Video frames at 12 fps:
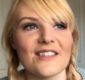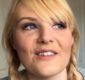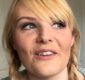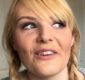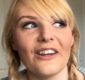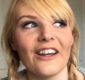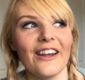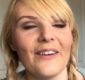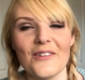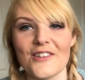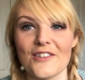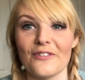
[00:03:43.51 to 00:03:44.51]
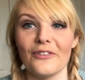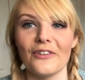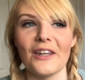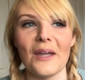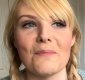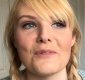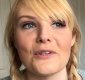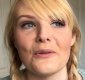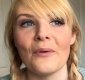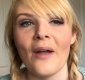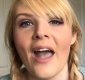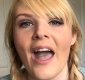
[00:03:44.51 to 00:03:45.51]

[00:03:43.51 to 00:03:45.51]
another, which is a fun name too,